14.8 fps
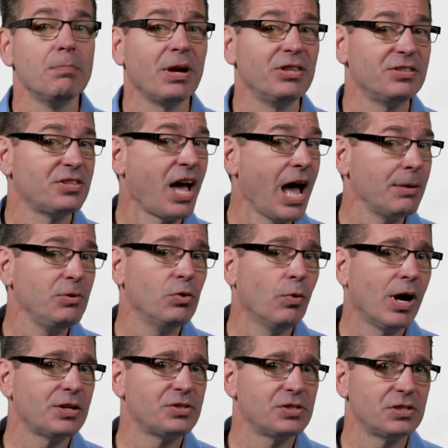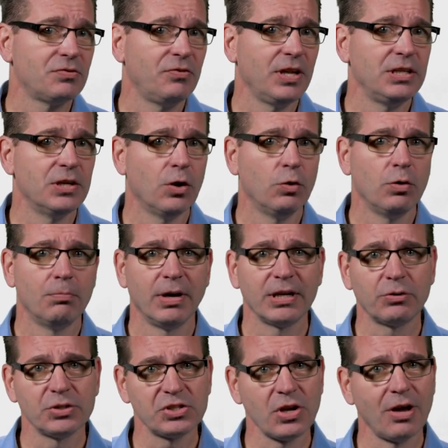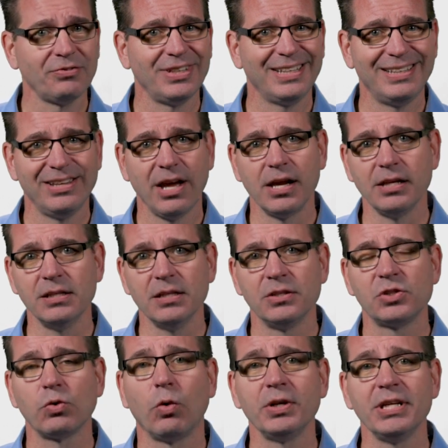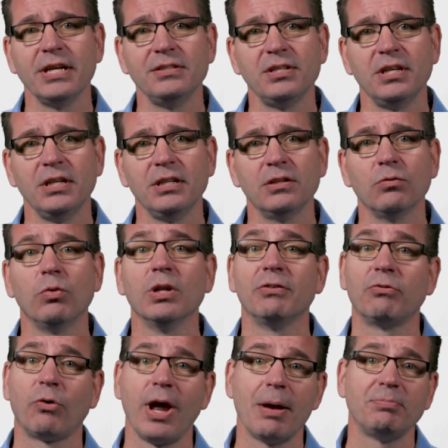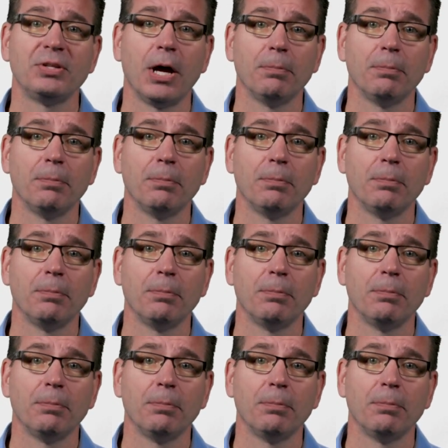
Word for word: By the time you watch this video, Microsoft Ignite twenty eighteen will have wrapped